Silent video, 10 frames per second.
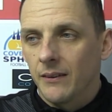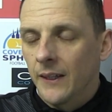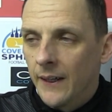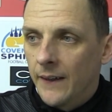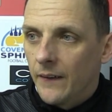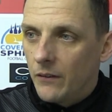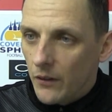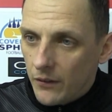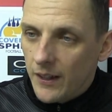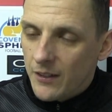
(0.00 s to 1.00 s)
And
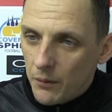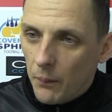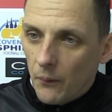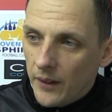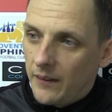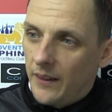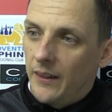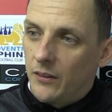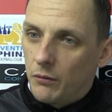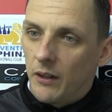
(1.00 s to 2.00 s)
the disappointing thing
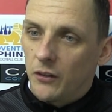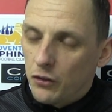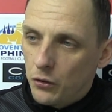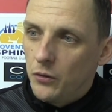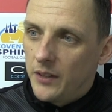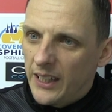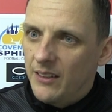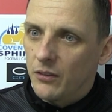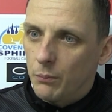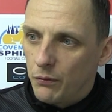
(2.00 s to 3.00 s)
is we've had 2
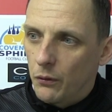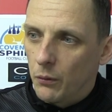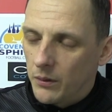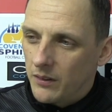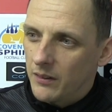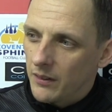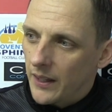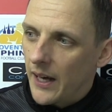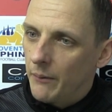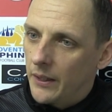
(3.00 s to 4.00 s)
decent performances, and
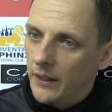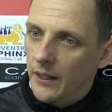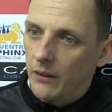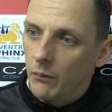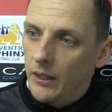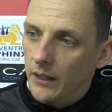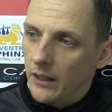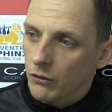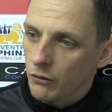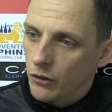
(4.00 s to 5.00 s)
okay, we didn't get the win
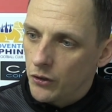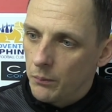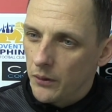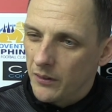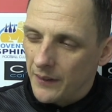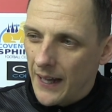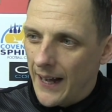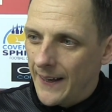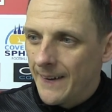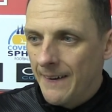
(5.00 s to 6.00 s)
against Rushden, but
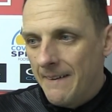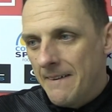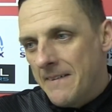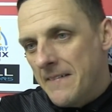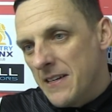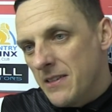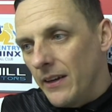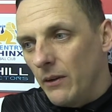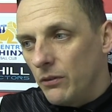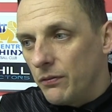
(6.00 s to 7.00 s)
today it was